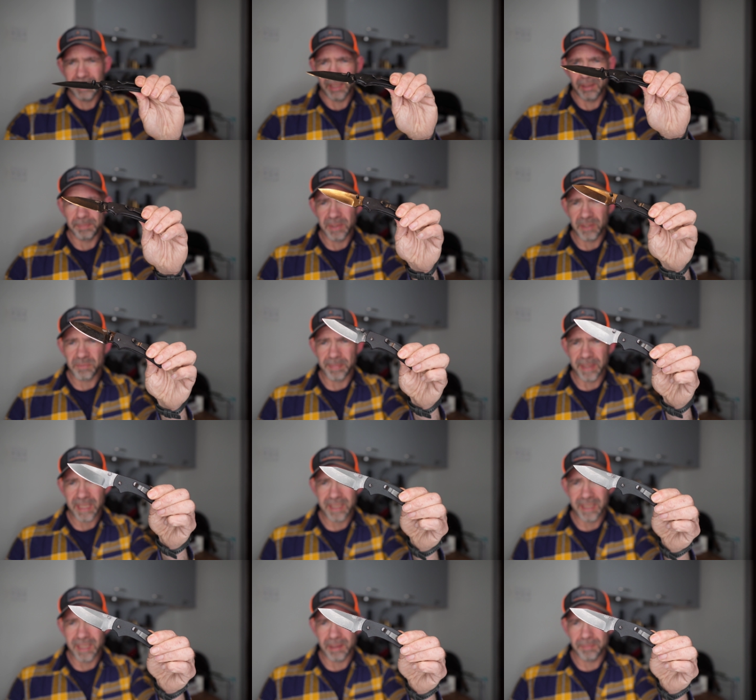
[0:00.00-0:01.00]
and opens
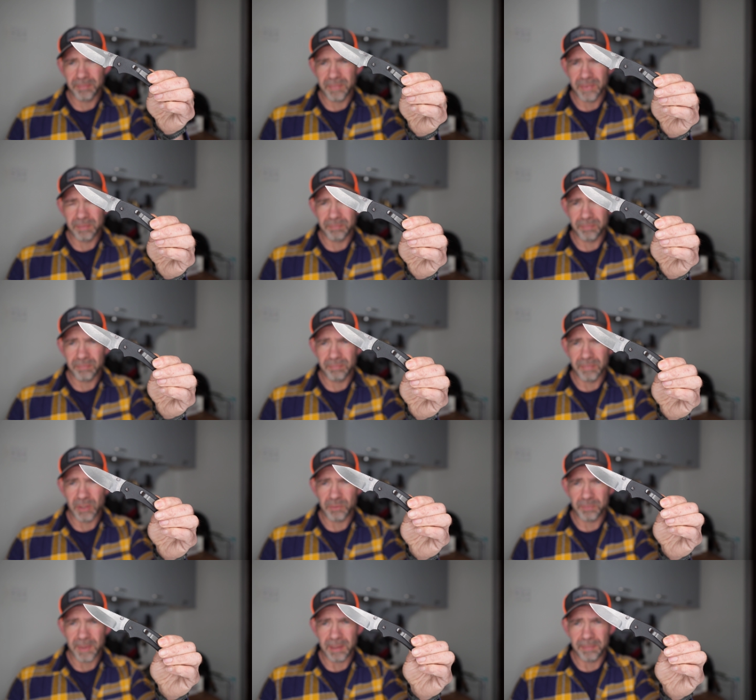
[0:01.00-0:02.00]
back up, and
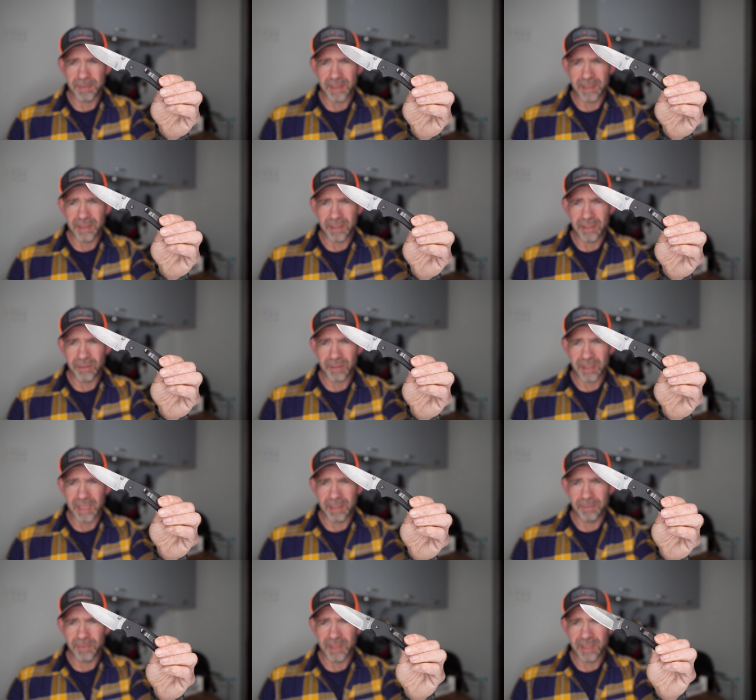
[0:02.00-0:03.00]
most people in the
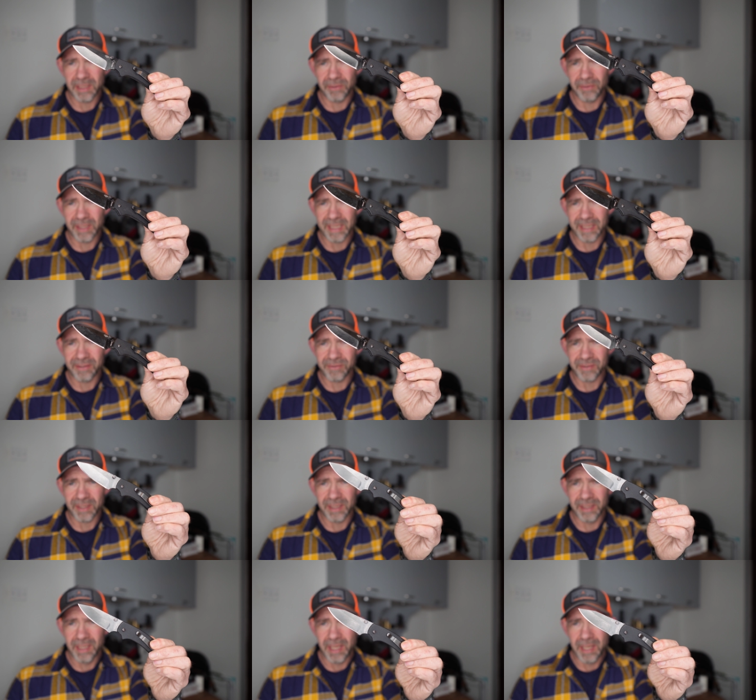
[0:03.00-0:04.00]
UK would know that as
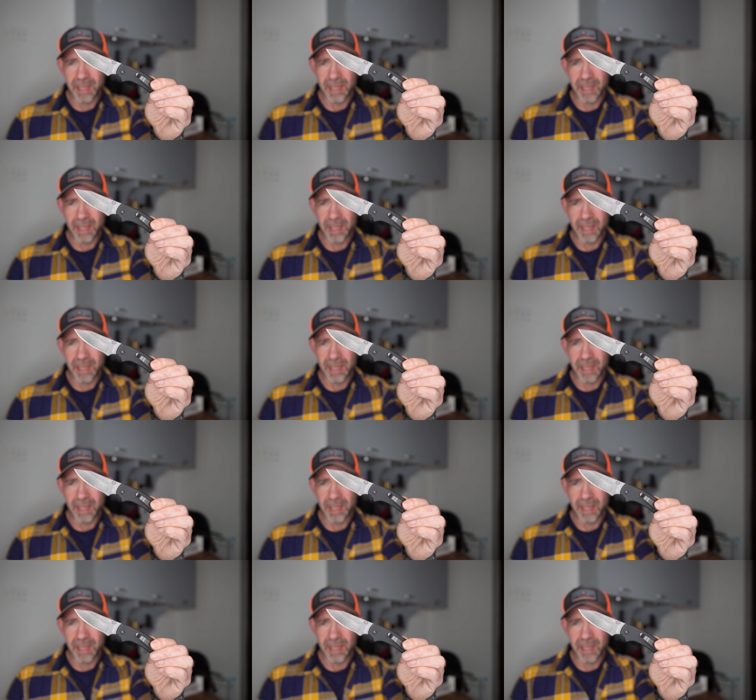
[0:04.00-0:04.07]
a